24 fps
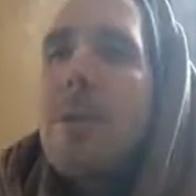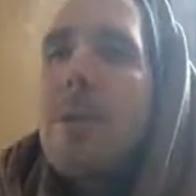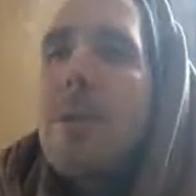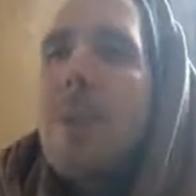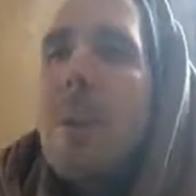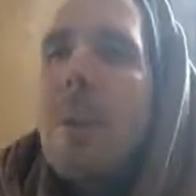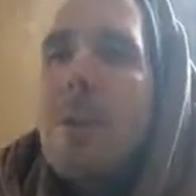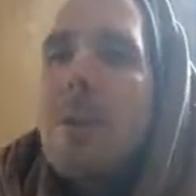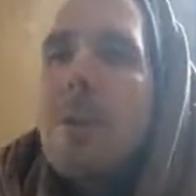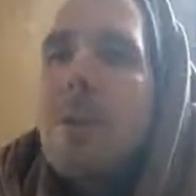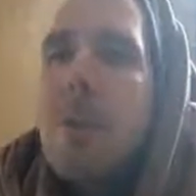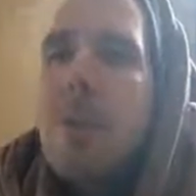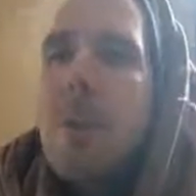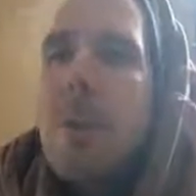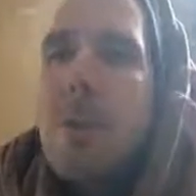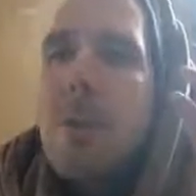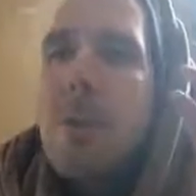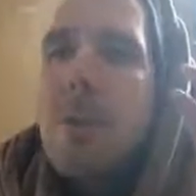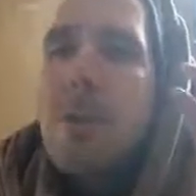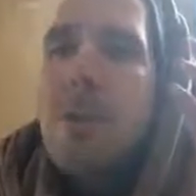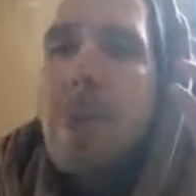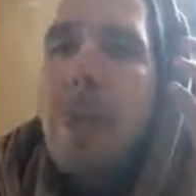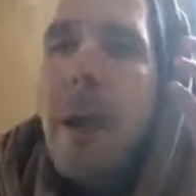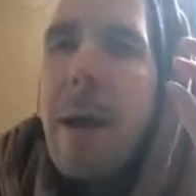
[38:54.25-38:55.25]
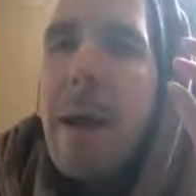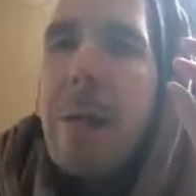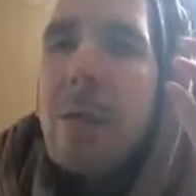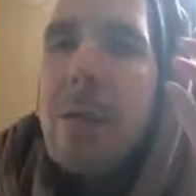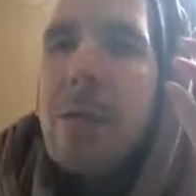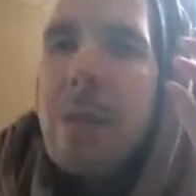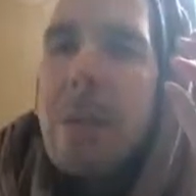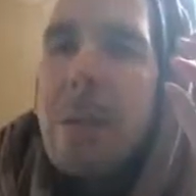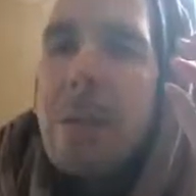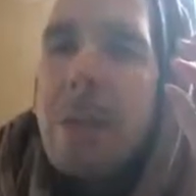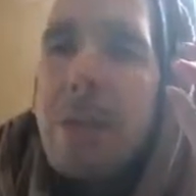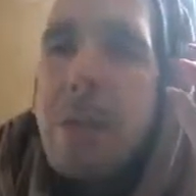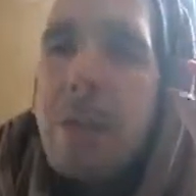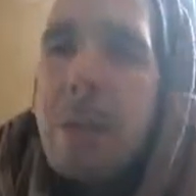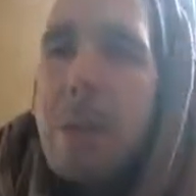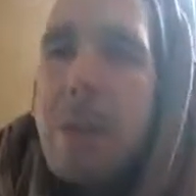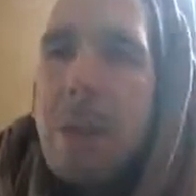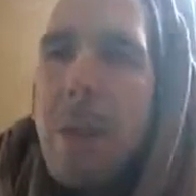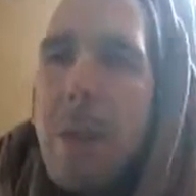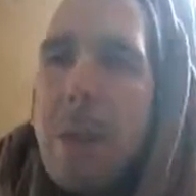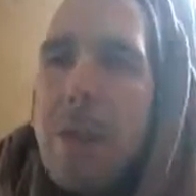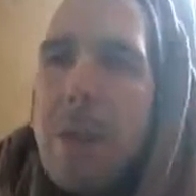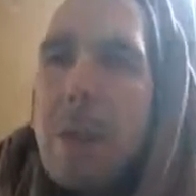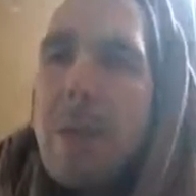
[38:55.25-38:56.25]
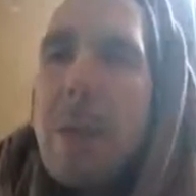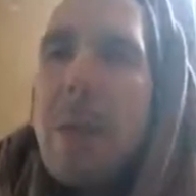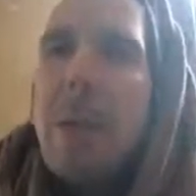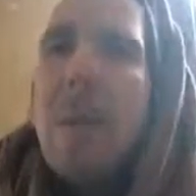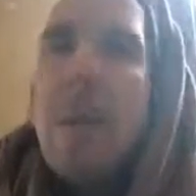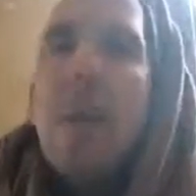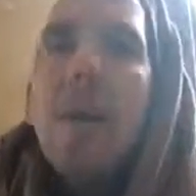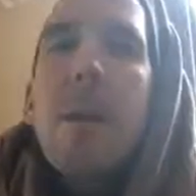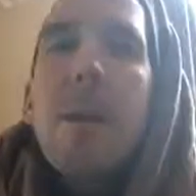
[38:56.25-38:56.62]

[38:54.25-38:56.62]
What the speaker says: That the spiritual master is instructing,